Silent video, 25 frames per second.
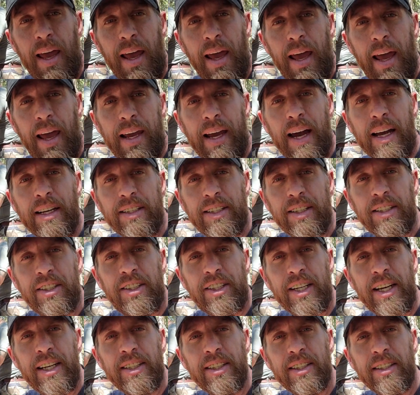Hey guys, this is
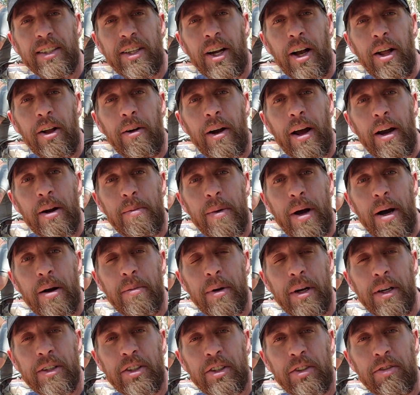Jason, Colorado Mountain
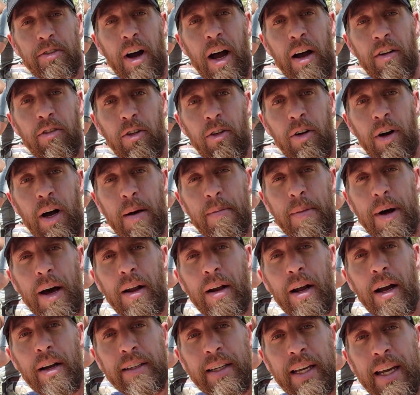Man Survival. I'm out
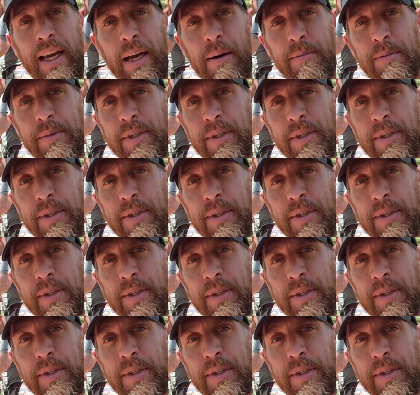at camp